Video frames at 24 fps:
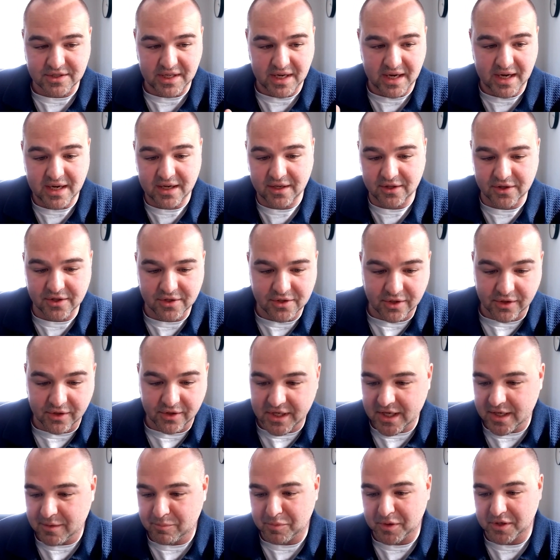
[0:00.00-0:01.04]
take the
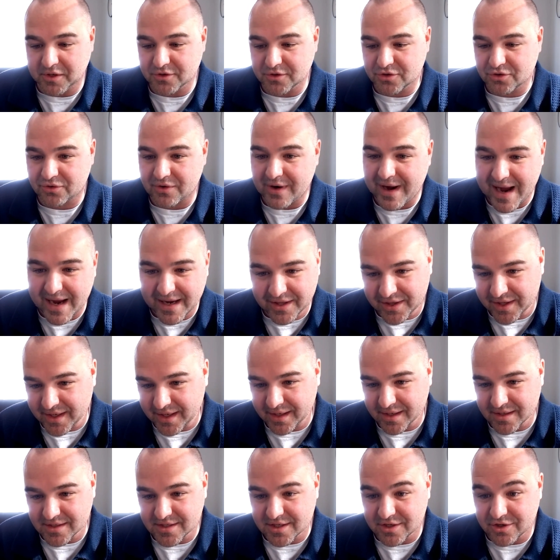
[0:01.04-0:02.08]
leap and try
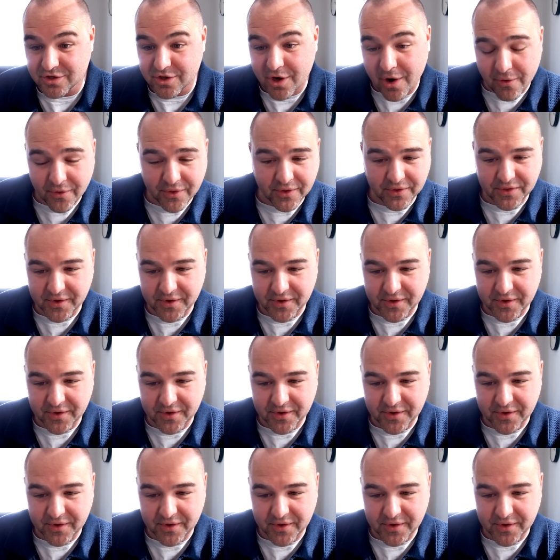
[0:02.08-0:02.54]
things and know that